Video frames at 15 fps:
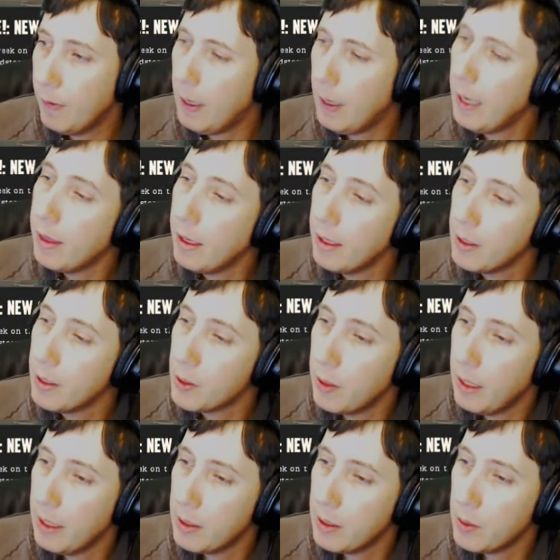things or
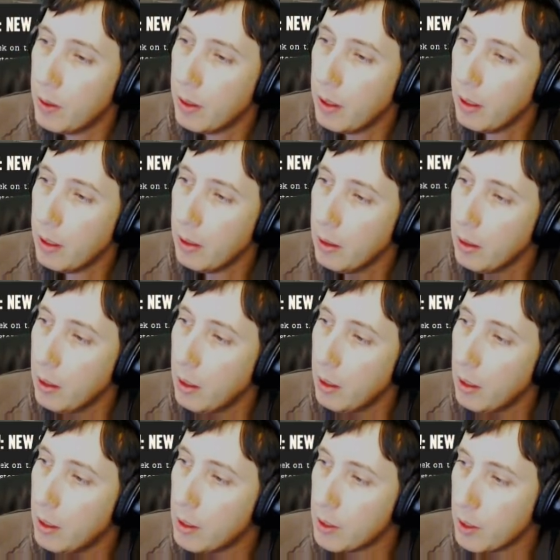that sort of thing.
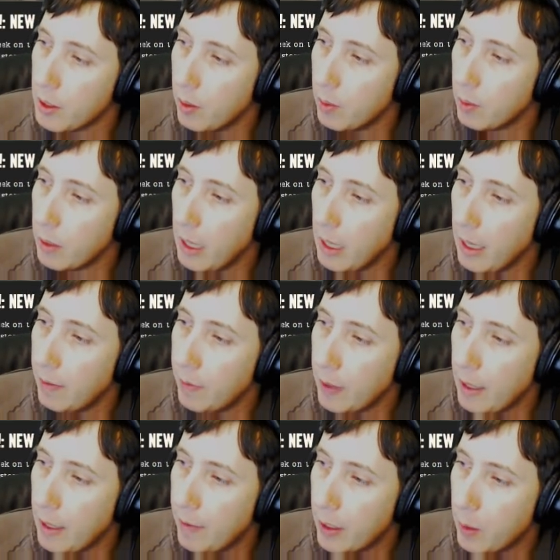So, yeah, if
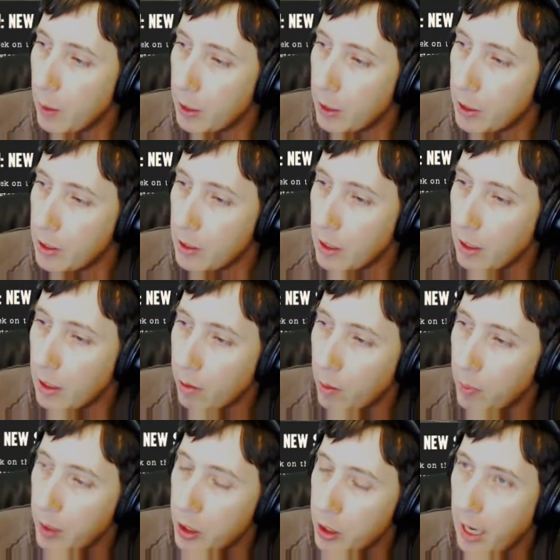you have any questions, you can throw
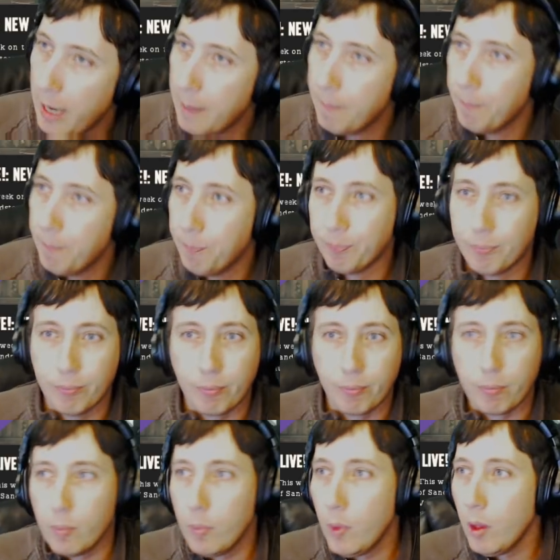them in chat.
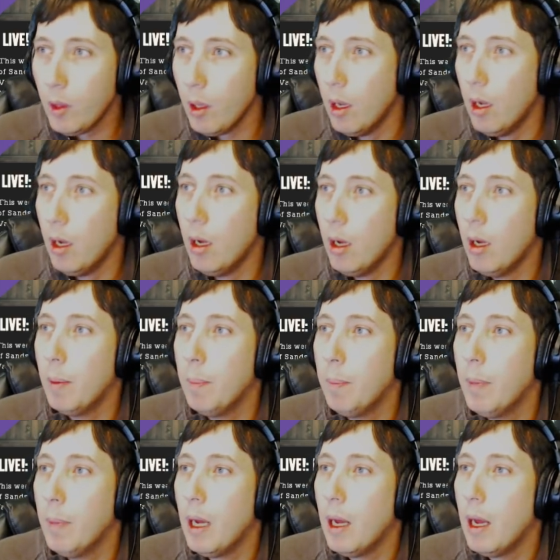
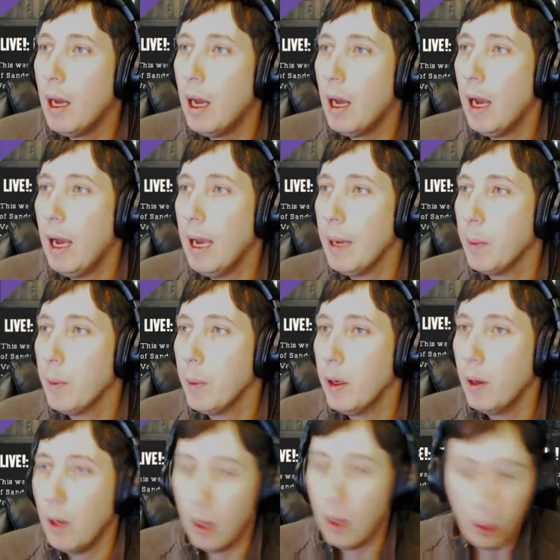I
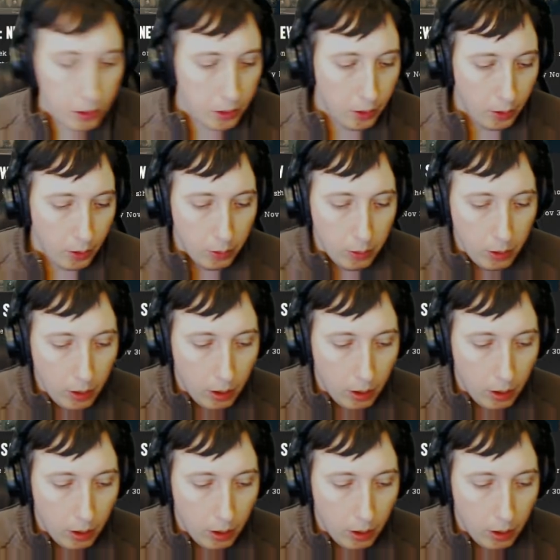will also